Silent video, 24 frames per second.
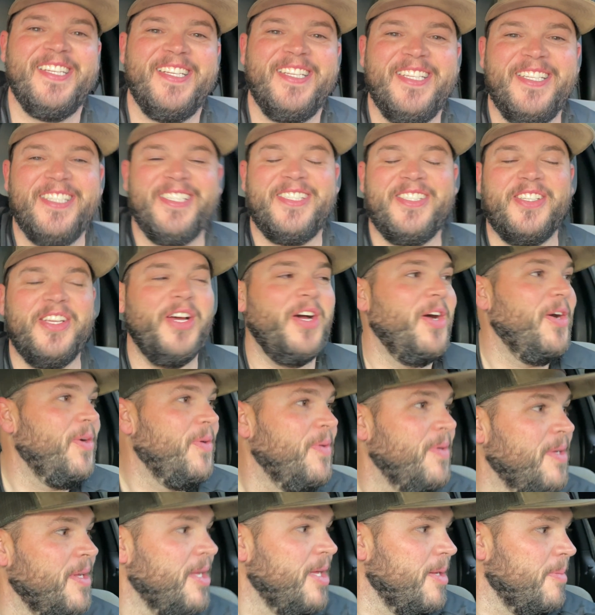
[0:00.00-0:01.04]
So,
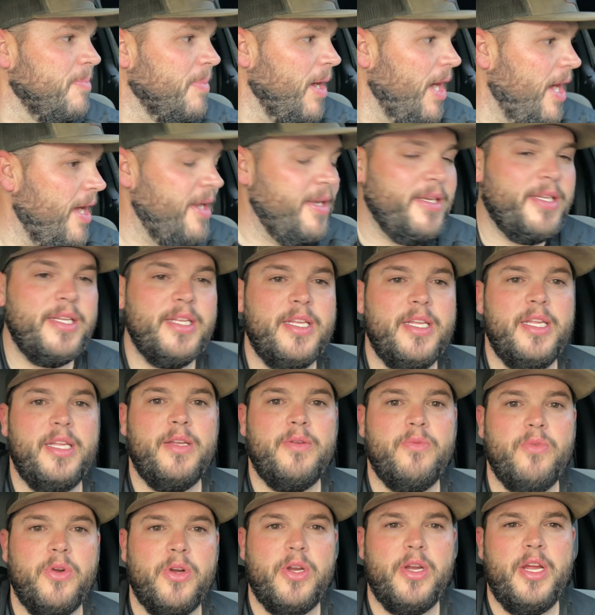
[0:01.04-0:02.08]
but
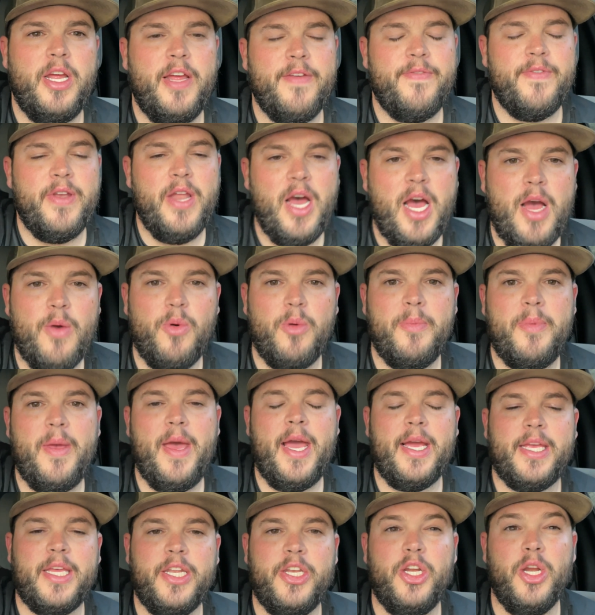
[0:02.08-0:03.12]
if not, we'll be
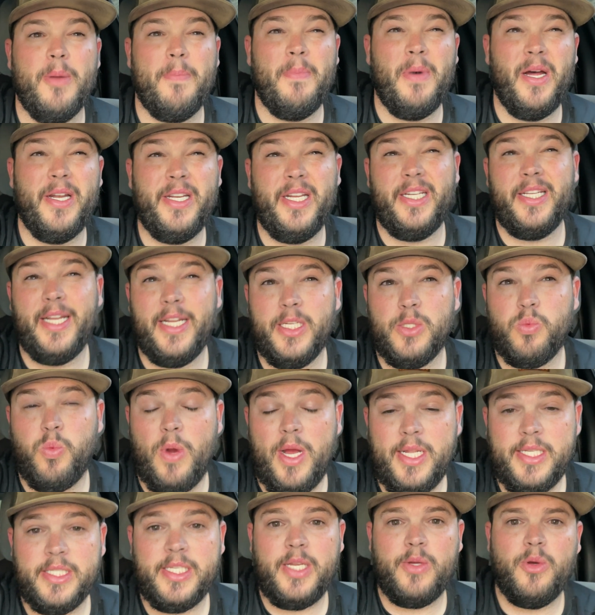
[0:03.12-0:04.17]
back in here Monday. Today's
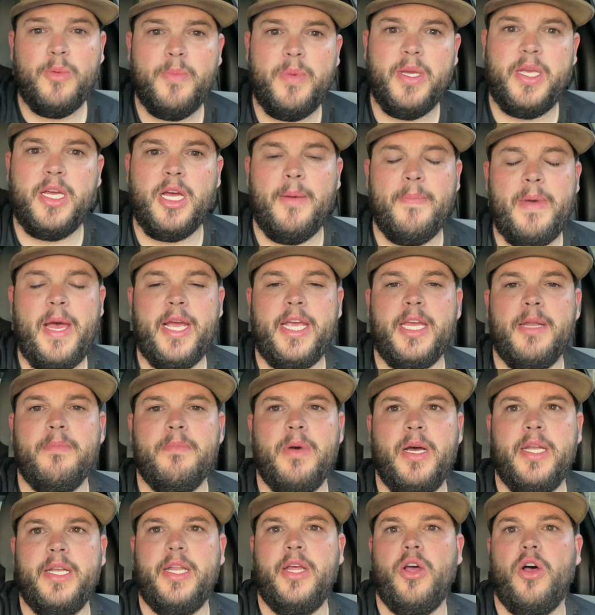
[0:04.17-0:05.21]
Wednesday. We'll come back in
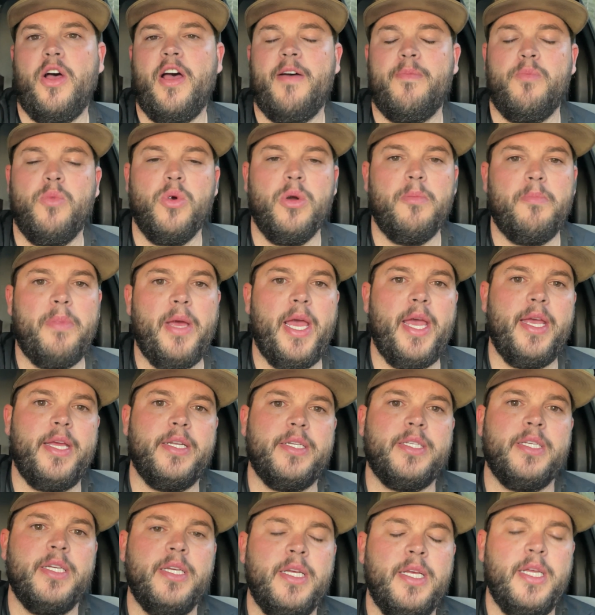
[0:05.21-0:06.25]
Monday. I'll have more bait,
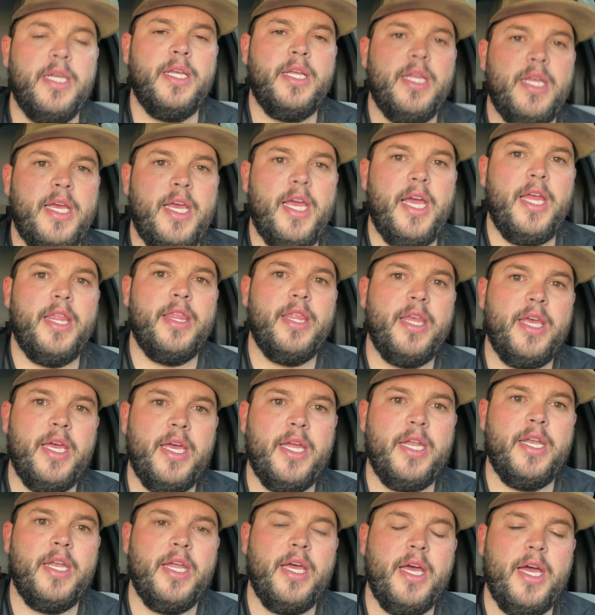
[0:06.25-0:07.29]
and then